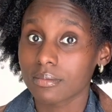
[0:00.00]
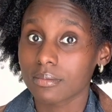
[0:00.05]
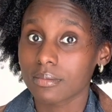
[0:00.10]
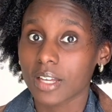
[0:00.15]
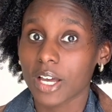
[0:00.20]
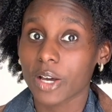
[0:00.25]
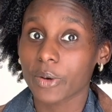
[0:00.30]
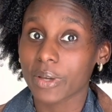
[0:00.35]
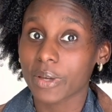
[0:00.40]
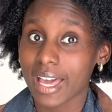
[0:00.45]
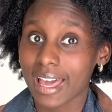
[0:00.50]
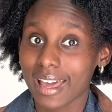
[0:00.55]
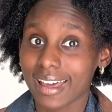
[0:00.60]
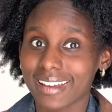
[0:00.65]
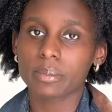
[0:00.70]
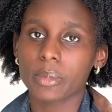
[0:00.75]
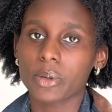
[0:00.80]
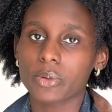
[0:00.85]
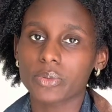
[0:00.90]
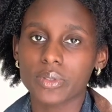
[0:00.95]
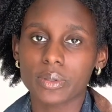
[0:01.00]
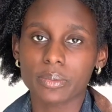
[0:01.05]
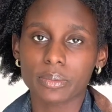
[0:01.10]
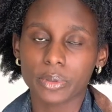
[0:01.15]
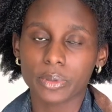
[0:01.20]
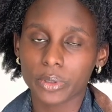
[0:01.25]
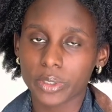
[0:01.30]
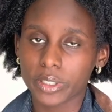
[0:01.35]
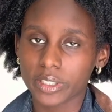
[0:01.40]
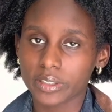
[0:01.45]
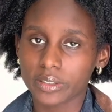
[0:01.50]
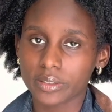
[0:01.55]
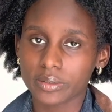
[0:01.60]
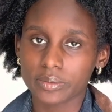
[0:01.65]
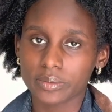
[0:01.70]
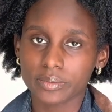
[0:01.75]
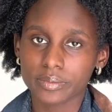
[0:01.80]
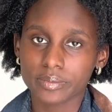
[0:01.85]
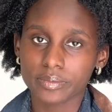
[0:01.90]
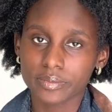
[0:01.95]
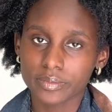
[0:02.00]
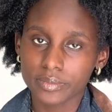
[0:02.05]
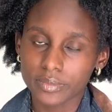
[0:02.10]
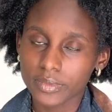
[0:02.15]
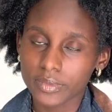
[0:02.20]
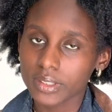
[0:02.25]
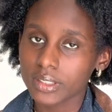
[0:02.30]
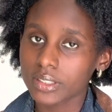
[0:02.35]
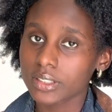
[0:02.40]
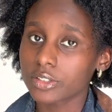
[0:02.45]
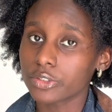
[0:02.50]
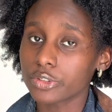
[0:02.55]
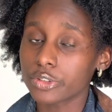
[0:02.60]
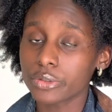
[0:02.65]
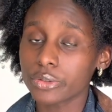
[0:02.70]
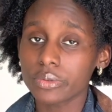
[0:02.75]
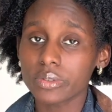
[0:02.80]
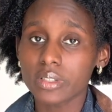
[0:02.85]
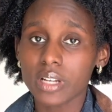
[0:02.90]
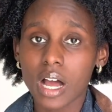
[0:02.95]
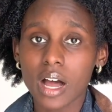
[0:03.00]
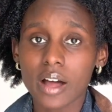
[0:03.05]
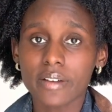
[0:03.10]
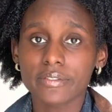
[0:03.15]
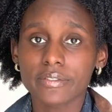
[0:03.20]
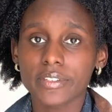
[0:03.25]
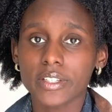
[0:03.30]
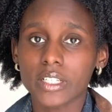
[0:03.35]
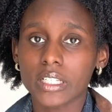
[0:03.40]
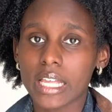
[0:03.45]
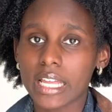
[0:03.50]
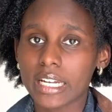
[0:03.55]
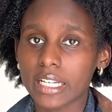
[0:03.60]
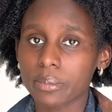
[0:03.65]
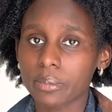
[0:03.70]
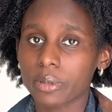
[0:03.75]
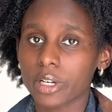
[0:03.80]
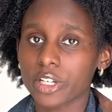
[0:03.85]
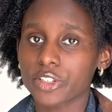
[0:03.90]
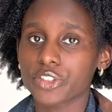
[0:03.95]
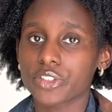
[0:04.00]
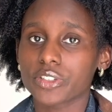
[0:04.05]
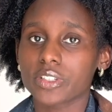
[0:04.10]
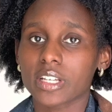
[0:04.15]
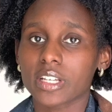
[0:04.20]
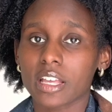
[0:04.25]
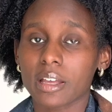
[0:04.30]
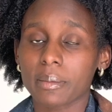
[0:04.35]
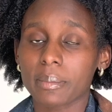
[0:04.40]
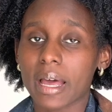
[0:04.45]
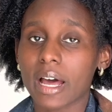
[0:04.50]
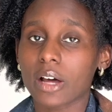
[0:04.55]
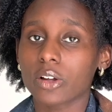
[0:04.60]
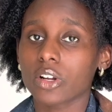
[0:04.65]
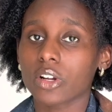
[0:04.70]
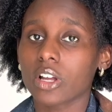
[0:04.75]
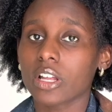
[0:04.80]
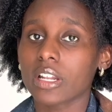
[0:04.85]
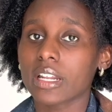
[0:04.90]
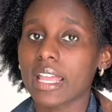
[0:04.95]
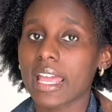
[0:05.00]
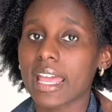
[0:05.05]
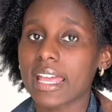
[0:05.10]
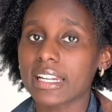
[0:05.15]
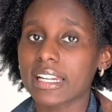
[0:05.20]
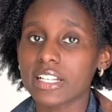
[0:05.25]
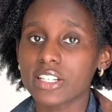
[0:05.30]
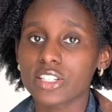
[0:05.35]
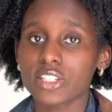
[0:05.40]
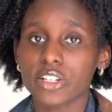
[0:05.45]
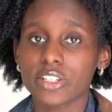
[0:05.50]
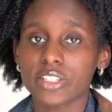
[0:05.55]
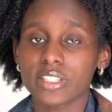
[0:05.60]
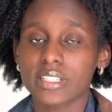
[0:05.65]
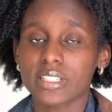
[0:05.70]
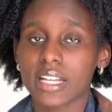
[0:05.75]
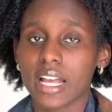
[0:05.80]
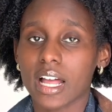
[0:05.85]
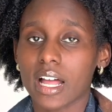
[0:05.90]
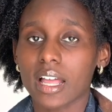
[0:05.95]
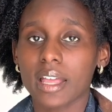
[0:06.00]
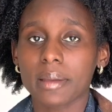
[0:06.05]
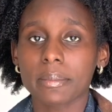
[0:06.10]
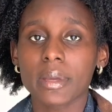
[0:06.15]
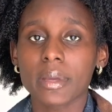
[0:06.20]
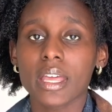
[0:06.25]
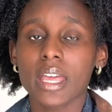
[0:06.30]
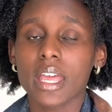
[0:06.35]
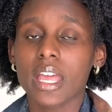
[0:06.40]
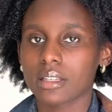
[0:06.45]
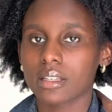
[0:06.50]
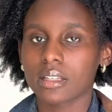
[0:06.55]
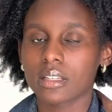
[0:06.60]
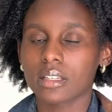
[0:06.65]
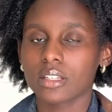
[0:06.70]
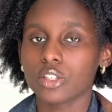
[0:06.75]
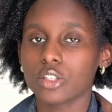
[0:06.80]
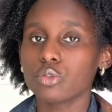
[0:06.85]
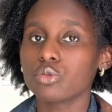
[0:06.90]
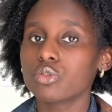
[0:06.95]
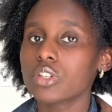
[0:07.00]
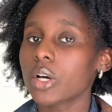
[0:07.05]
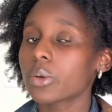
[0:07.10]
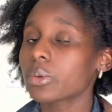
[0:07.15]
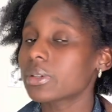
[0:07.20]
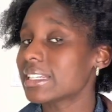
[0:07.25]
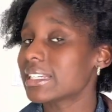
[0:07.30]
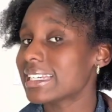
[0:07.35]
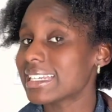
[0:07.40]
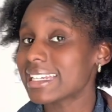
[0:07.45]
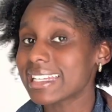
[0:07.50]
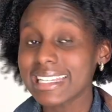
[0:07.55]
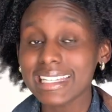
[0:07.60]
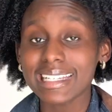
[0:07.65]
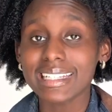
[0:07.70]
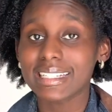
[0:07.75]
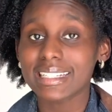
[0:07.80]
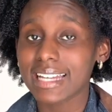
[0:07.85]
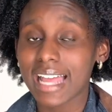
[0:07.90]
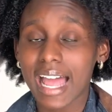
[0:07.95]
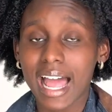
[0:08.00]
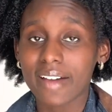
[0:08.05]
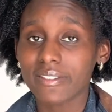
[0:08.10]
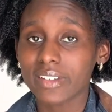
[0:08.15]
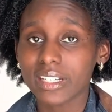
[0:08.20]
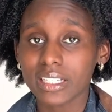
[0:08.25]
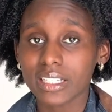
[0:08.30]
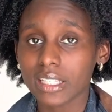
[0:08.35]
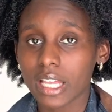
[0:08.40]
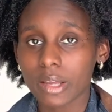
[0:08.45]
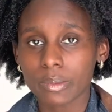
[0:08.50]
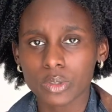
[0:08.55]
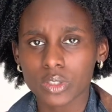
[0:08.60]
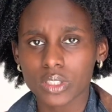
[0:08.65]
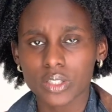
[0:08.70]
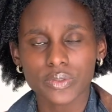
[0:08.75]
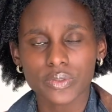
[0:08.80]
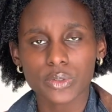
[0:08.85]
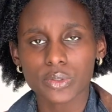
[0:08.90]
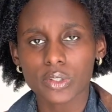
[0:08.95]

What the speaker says: Okay, most important. Do not feel any pressure to come out on any certain time. You don't need to have any labels if you